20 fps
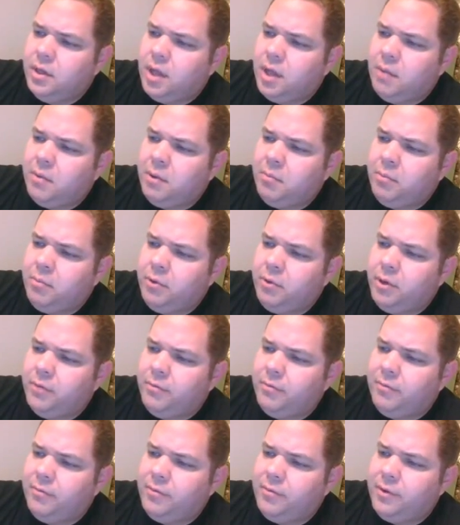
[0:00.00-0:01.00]
I mean,
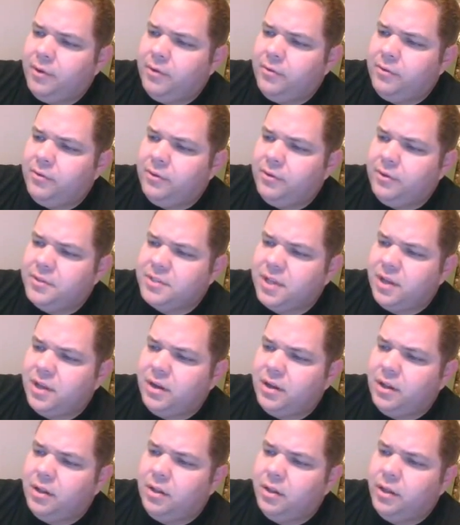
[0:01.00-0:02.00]
beautiful fish. And it's
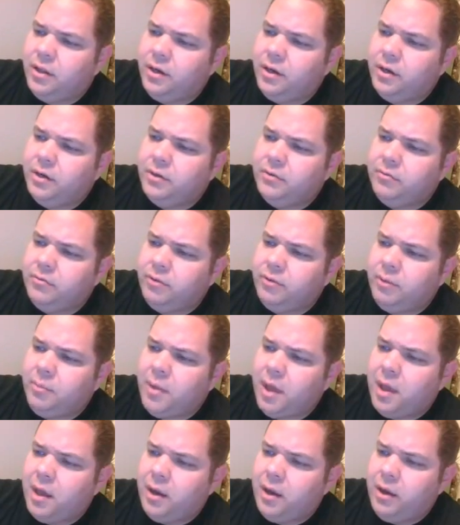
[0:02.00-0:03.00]
got a glare really
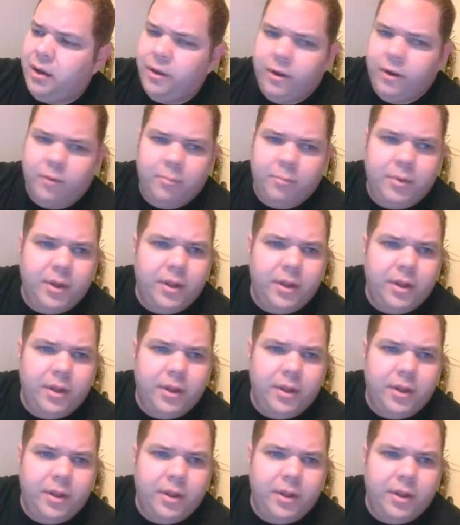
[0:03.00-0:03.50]
bad, I know,